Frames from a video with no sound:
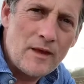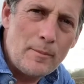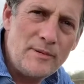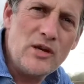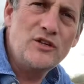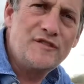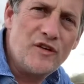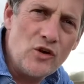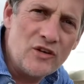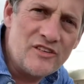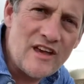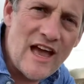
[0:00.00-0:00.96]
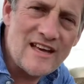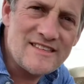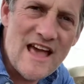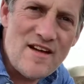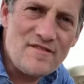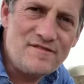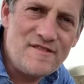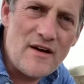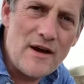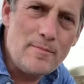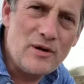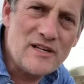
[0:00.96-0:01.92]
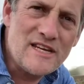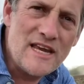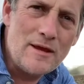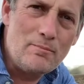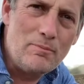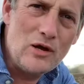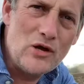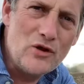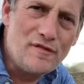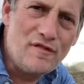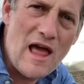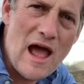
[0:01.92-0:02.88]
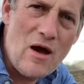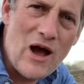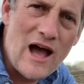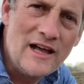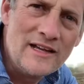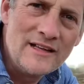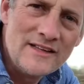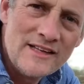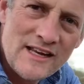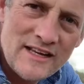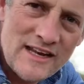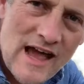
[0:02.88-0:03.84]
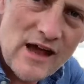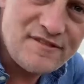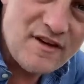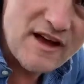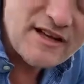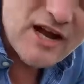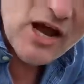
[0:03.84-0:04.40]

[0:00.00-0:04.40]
beautiful because it has that very pretty blue flower. Now, if I go